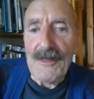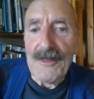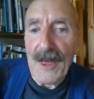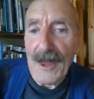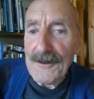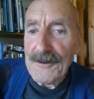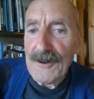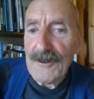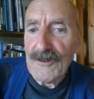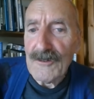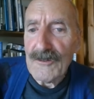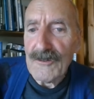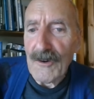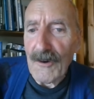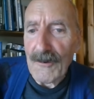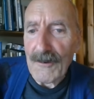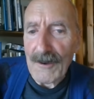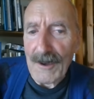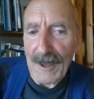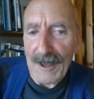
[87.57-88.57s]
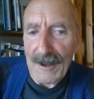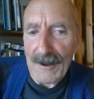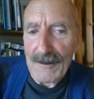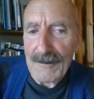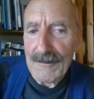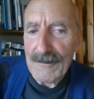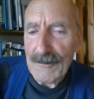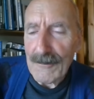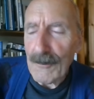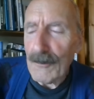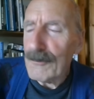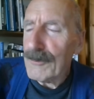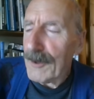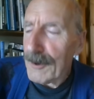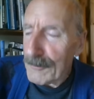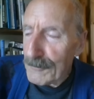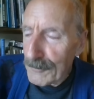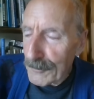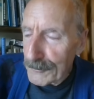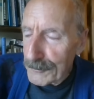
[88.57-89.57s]
That is shocking,
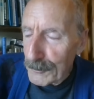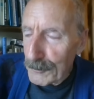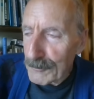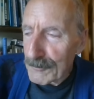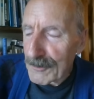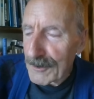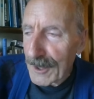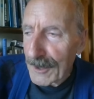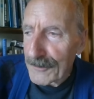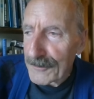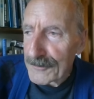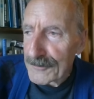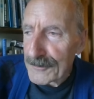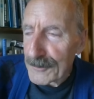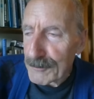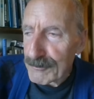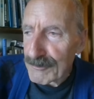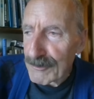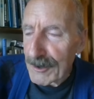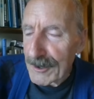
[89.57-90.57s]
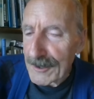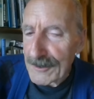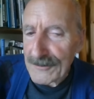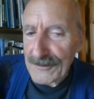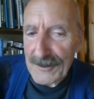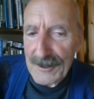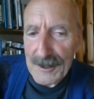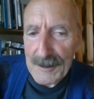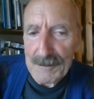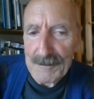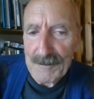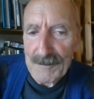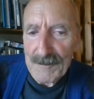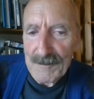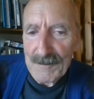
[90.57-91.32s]
although not altogether surprising.